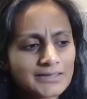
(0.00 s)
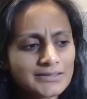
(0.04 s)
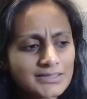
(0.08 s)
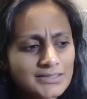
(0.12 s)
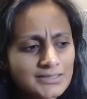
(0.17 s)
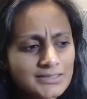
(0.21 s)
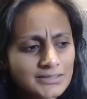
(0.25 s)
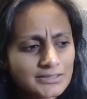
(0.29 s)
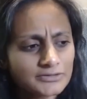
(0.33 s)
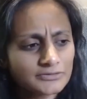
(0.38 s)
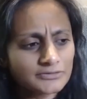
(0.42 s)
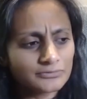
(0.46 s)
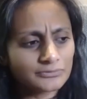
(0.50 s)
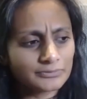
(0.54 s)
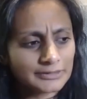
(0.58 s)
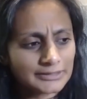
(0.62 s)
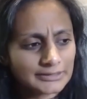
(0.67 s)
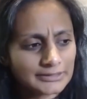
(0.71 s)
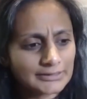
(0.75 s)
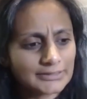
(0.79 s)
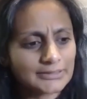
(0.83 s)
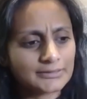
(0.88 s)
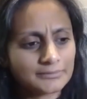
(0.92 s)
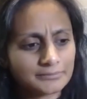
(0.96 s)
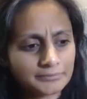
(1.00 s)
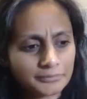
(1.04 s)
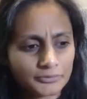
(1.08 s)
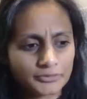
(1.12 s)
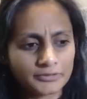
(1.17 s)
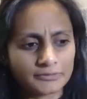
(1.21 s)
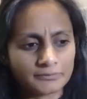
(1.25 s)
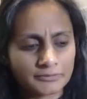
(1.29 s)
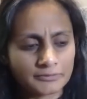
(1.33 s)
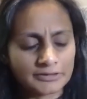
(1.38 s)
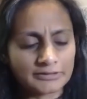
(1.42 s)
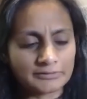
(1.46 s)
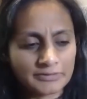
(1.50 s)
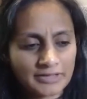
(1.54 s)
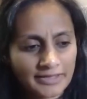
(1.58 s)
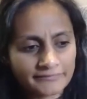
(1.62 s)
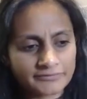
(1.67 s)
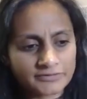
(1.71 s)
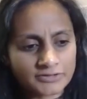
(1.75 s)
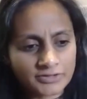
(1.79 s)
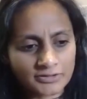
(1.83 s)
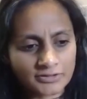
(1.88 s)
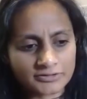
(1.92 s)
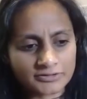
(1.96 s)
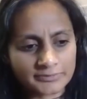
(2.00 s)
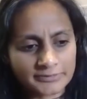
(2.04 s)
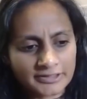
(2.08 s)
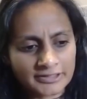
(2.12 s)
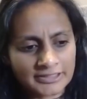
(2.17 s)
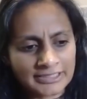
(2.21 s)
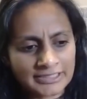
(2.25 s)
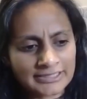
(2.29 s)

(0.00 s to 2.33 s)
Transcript: think another really important one that we haven't talked about